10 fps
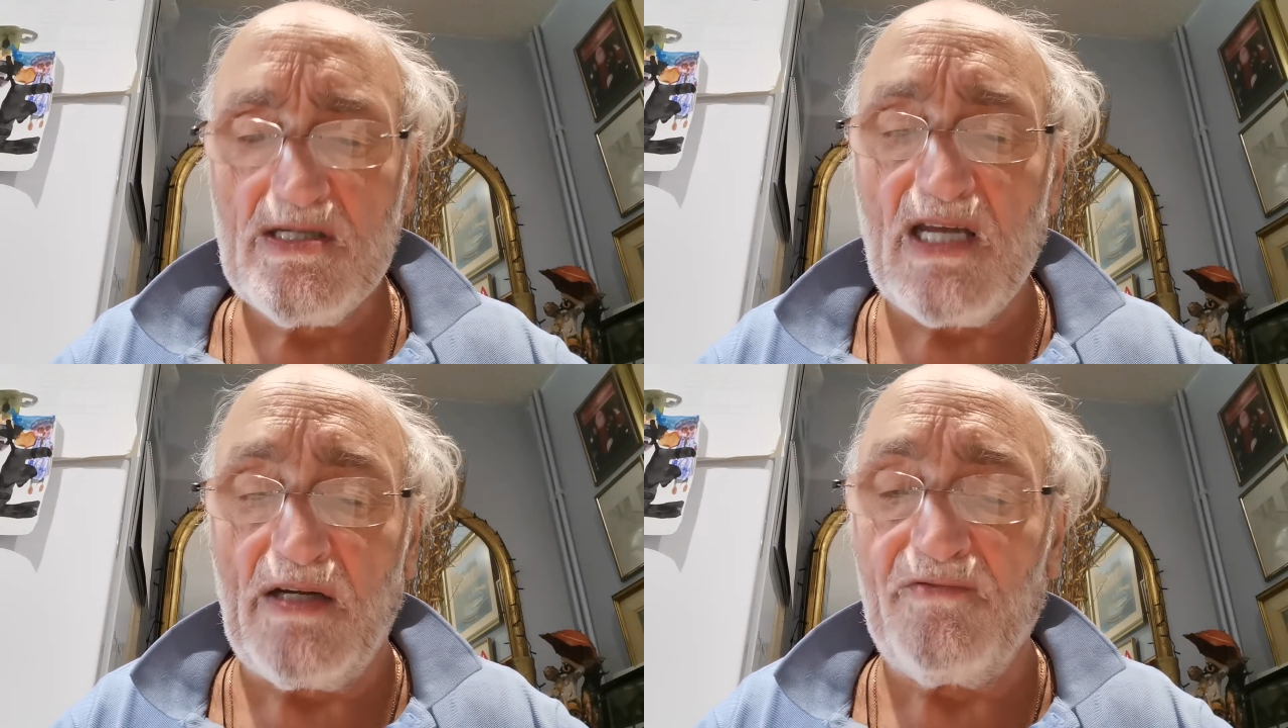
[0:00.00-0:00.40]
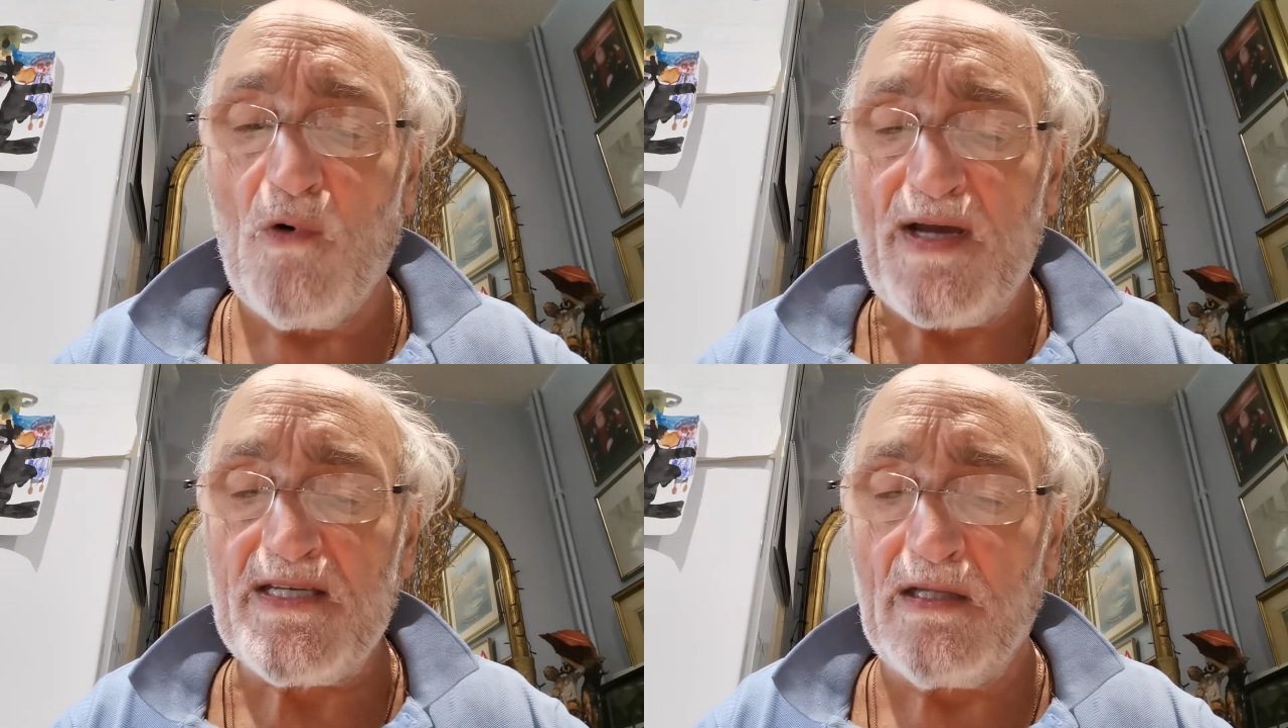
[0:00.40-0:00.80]
said a
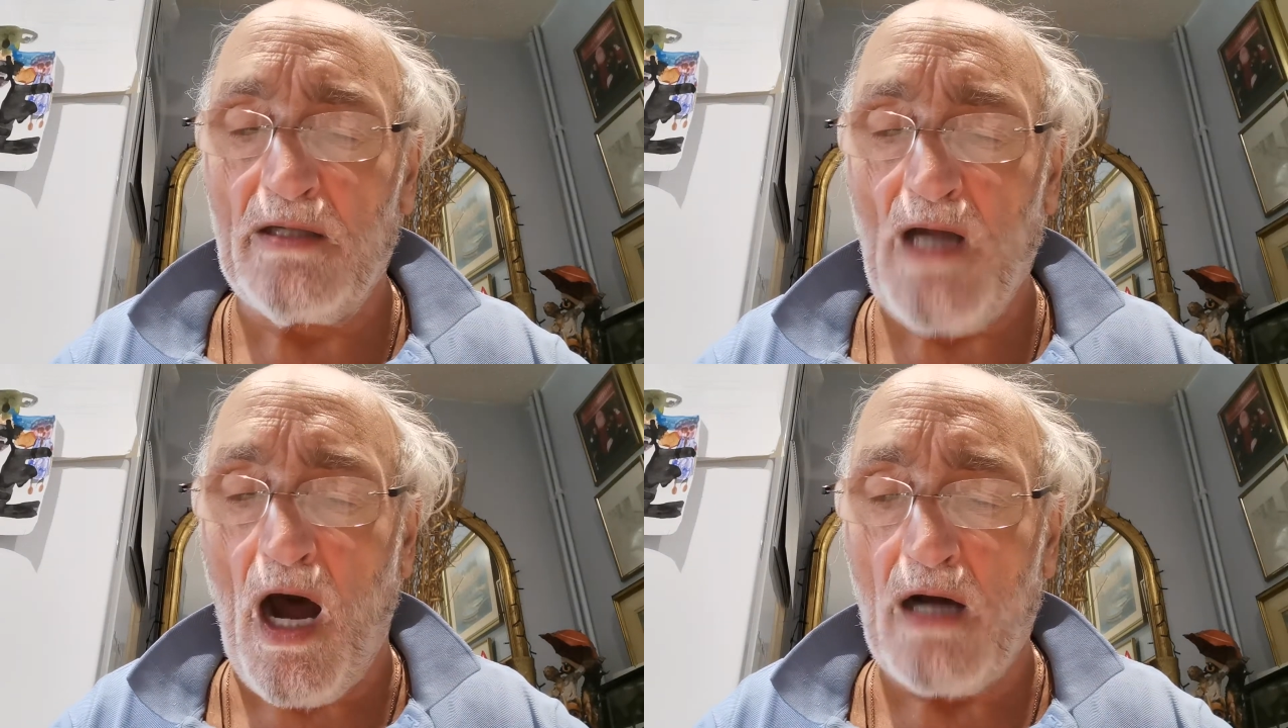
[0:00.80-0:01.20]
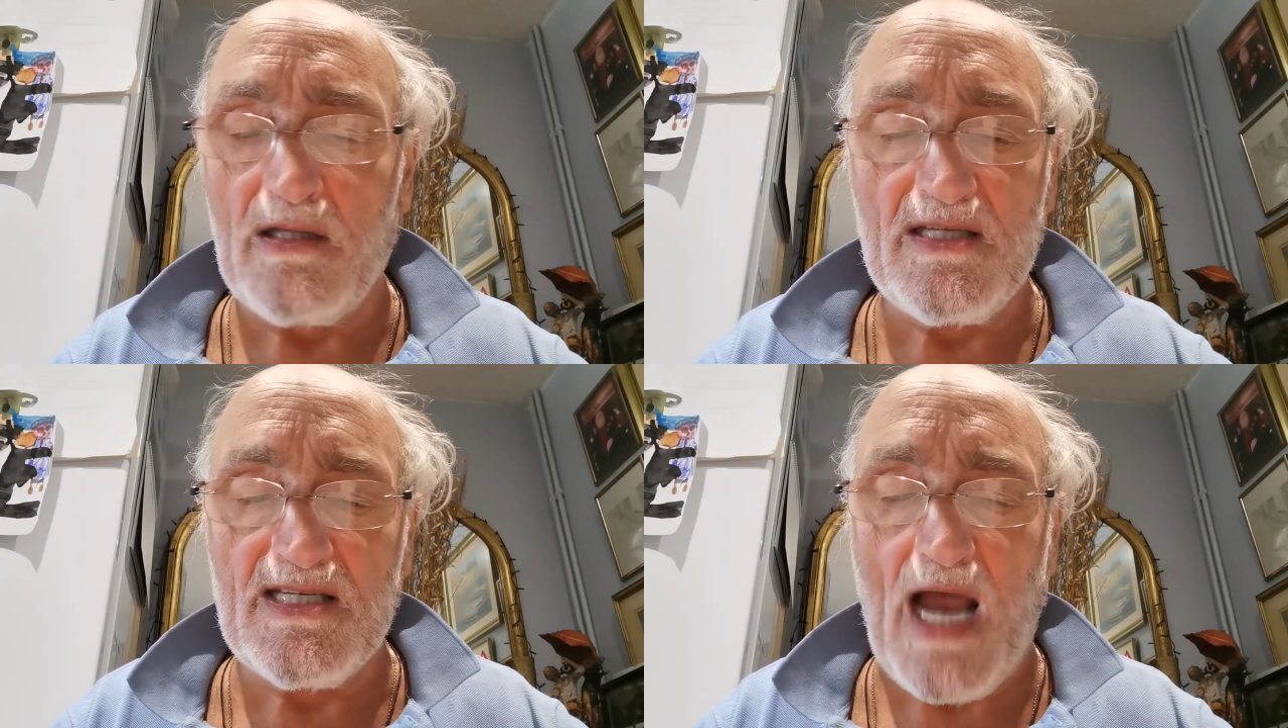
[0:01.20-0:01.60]
voice in the
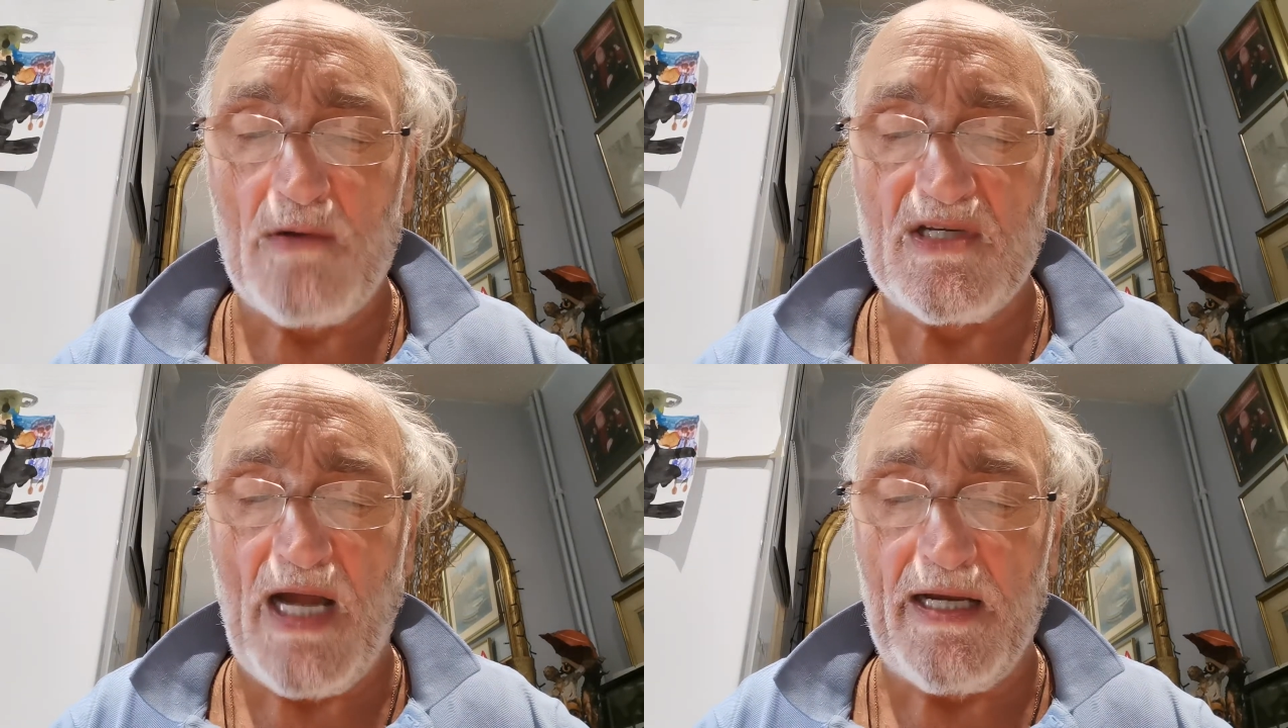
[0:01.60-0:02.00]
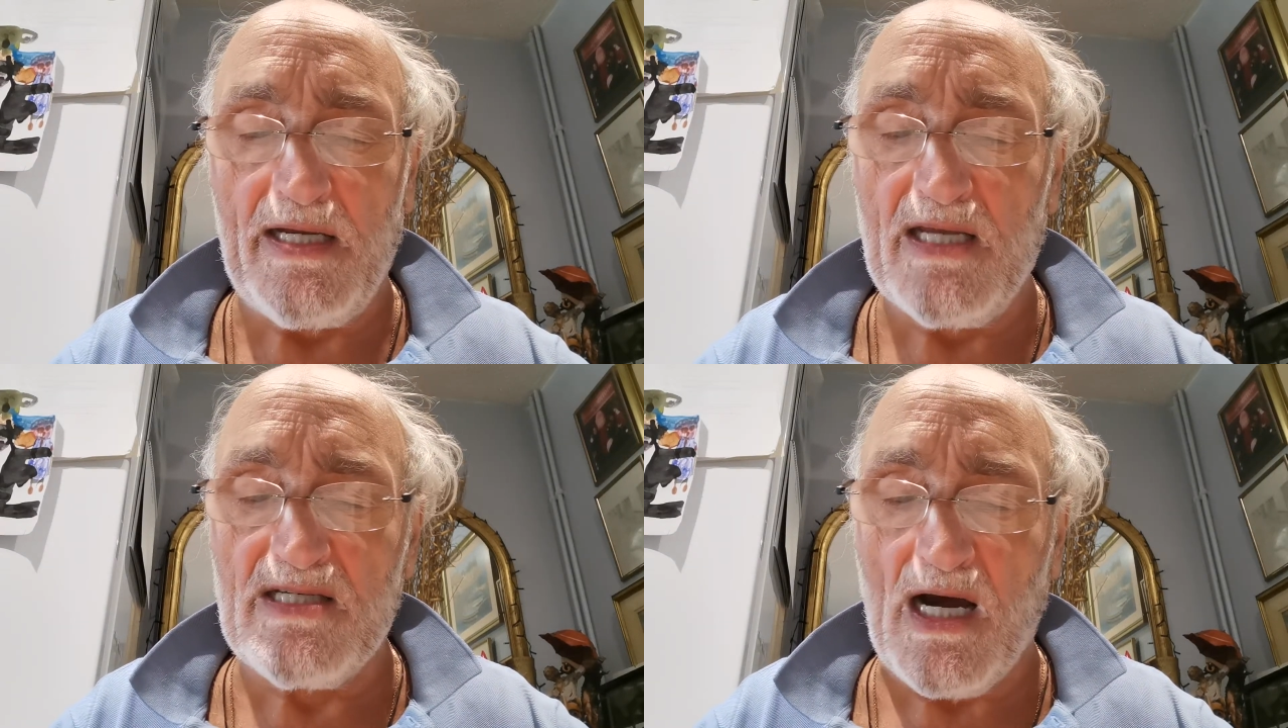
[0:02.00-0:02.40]
dark that sounds like a
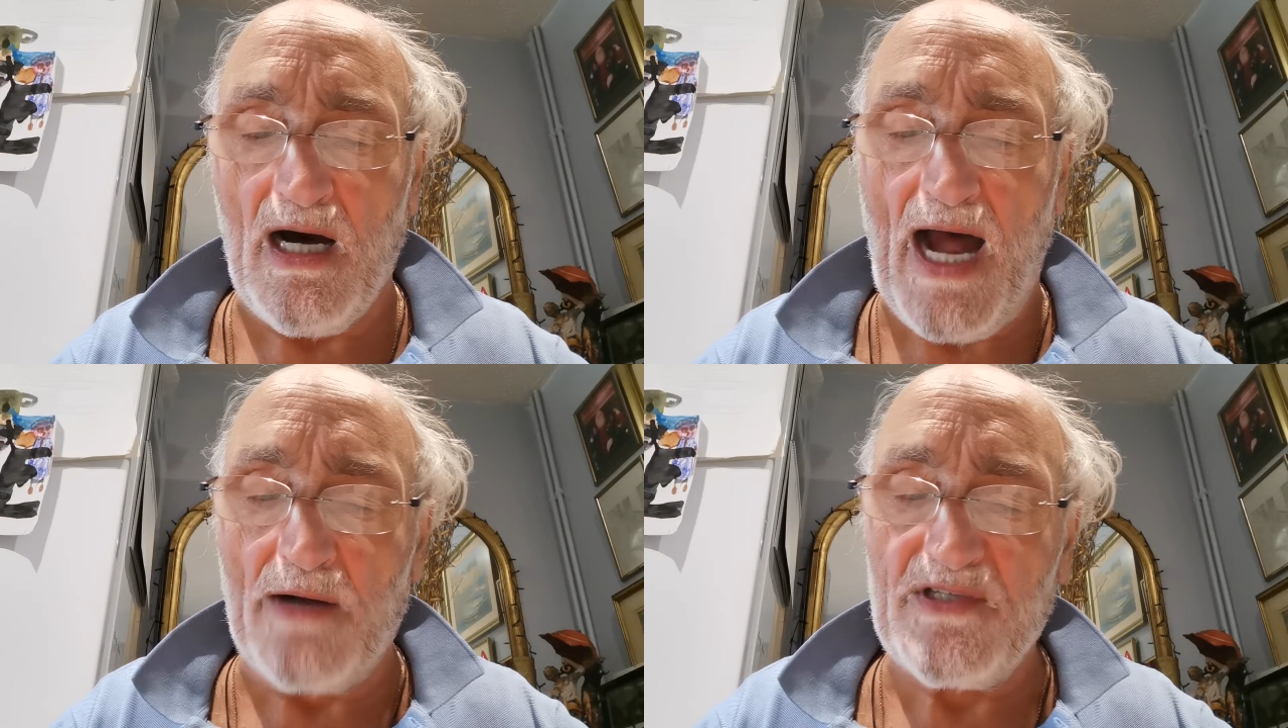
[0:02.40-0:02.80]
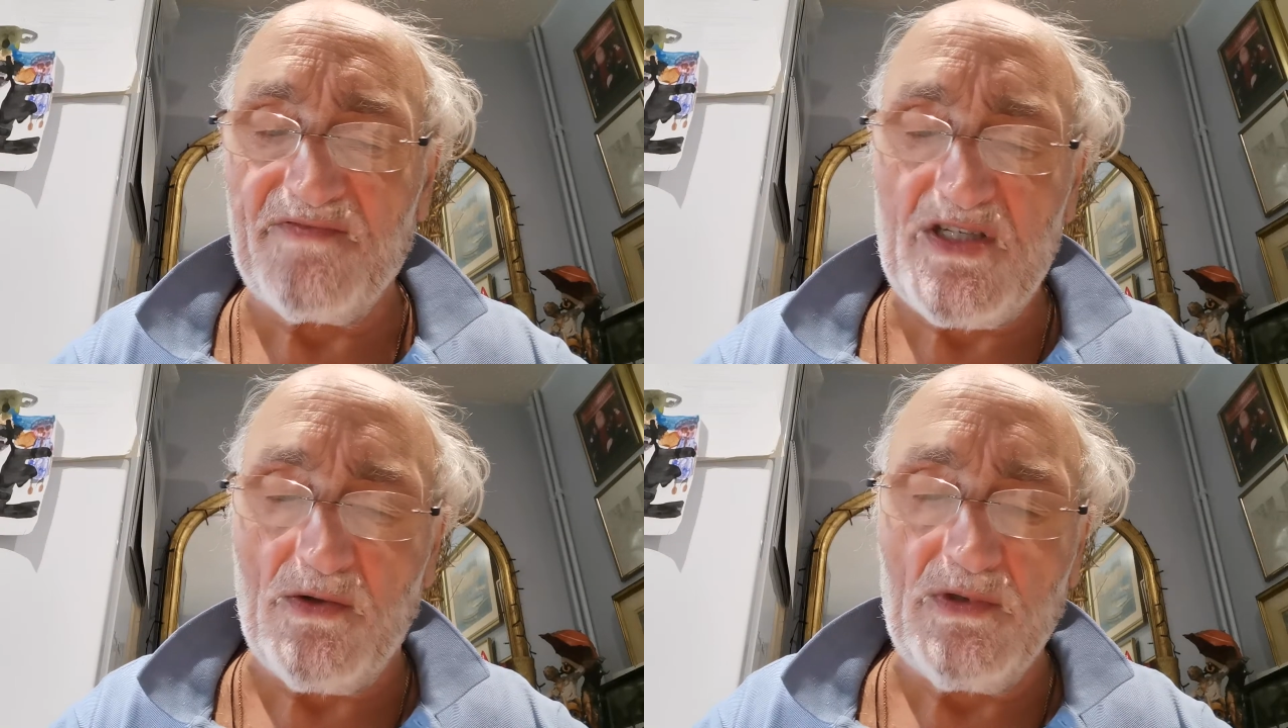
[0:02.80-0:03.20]
guitar out
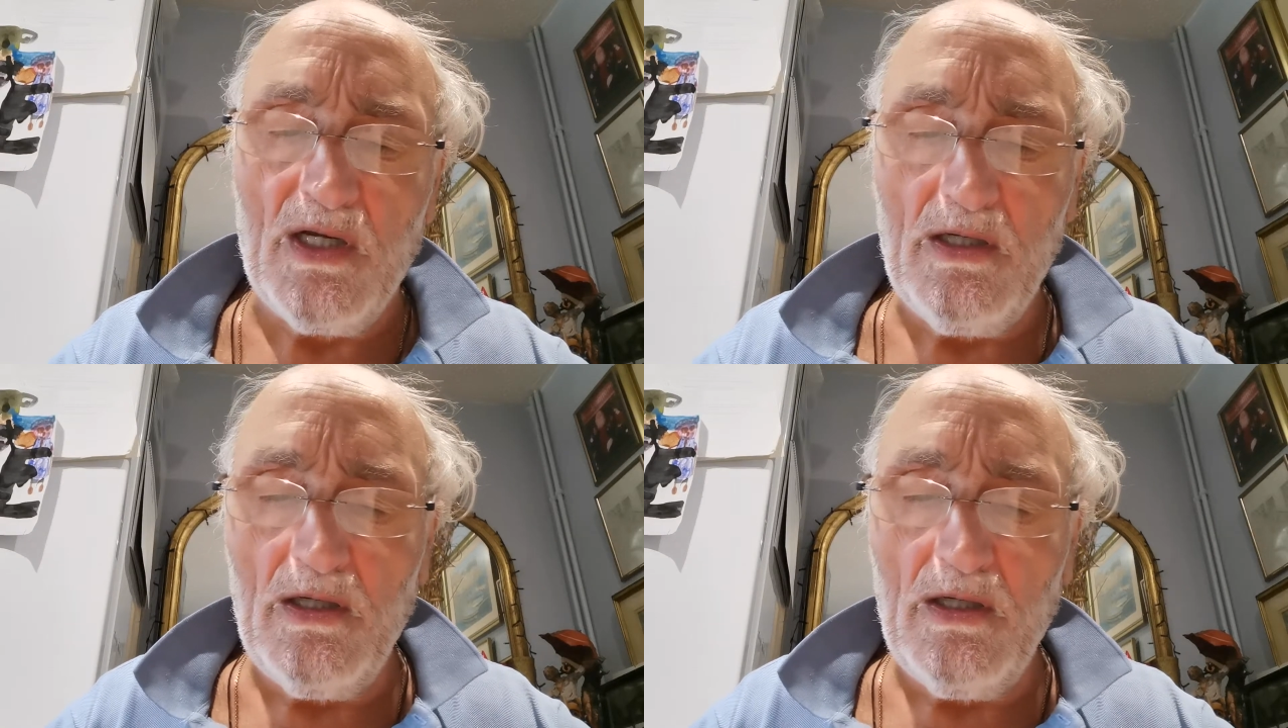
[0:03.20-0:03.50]
of tune.